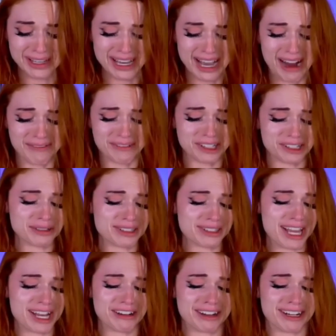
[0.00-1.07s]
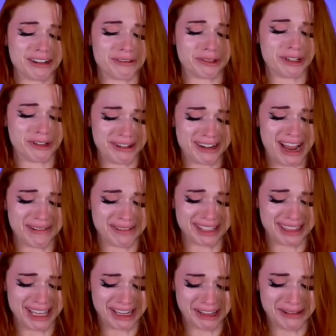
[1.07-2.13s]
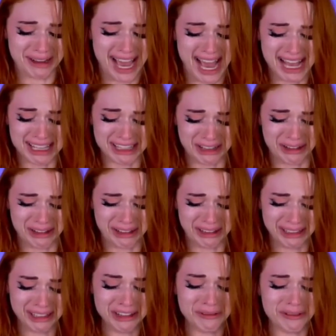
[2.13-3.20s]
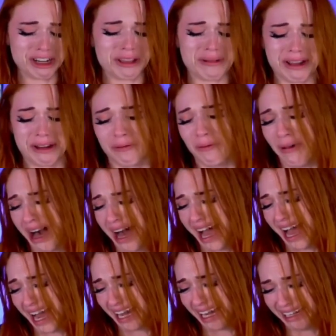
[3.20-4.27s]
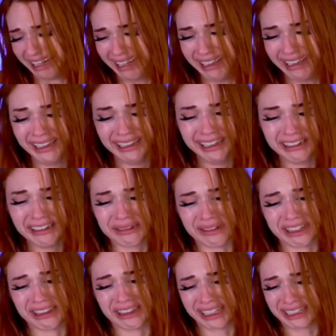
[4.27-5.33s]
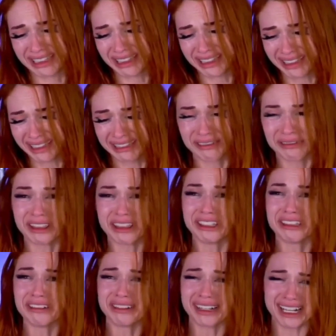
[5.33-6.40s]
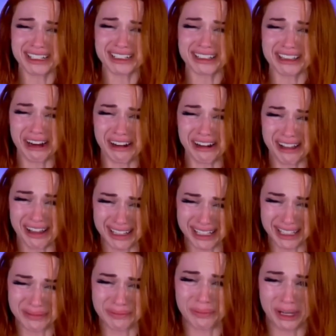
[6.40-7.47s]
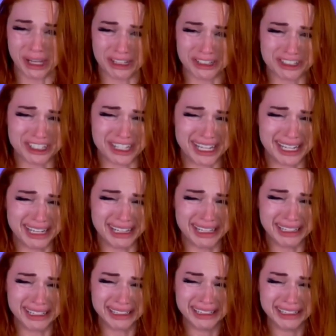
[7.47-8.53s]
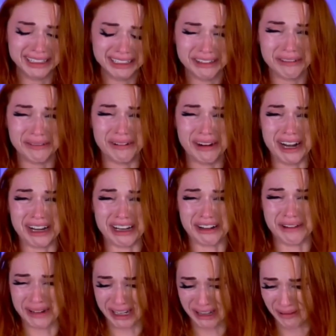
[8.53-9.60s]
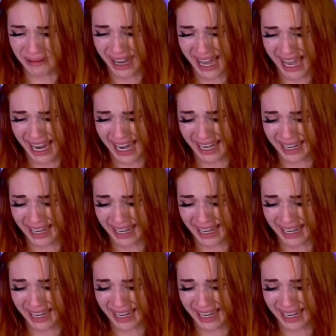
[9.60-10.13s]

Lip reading: After you say you're going to ruin everything, asshole? What do you mean, why? You guys just heard all this bullshit? What do you mean, why?